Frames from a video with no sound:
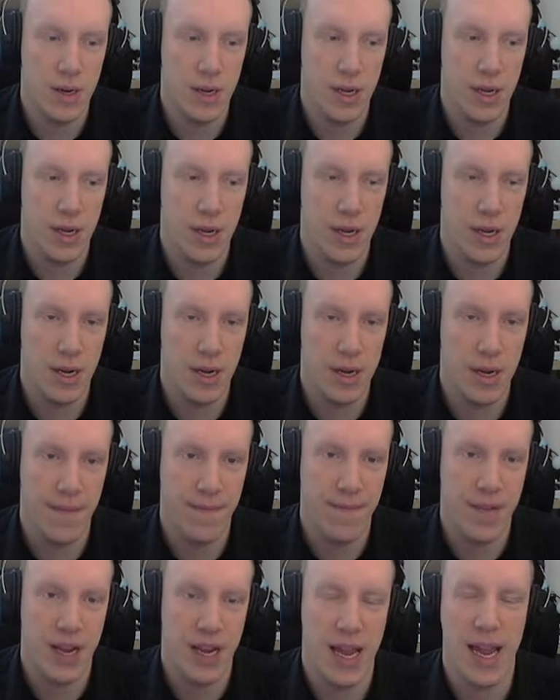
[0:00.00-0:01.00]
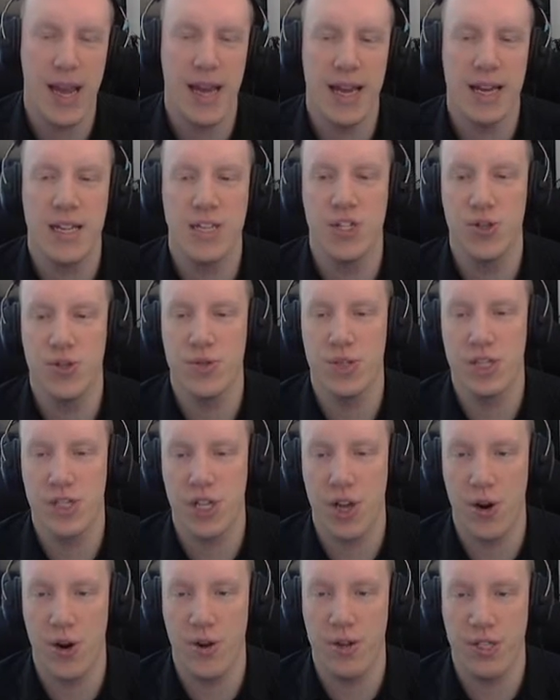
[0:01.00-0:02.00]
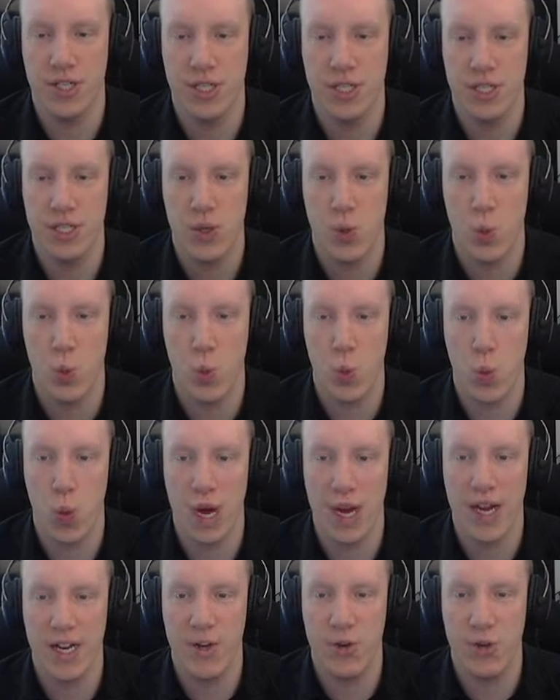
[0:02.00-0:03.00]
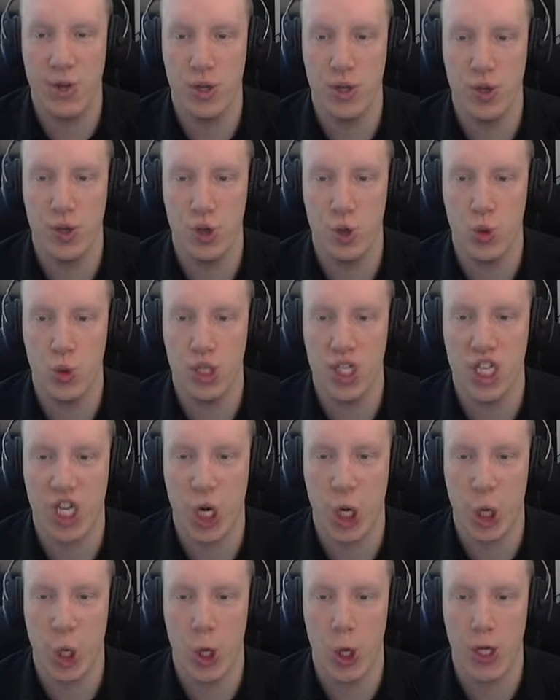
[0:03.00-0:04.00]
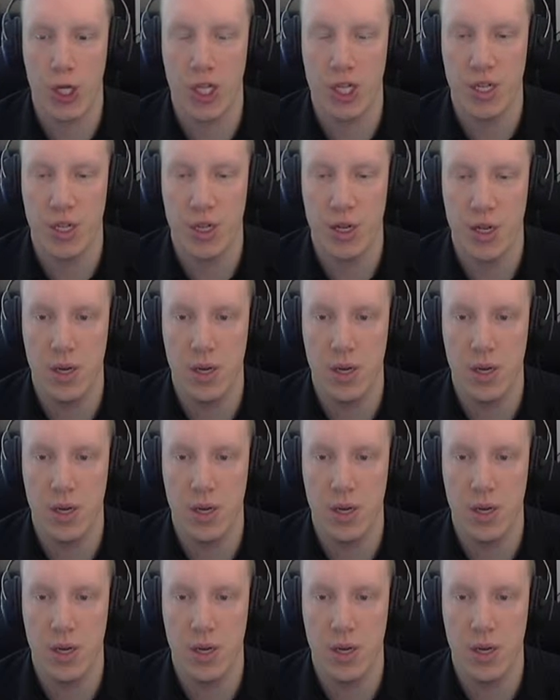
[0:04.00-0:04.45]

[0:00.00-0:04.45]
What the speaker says: Nothing, and it uses curse. Why do you use curse?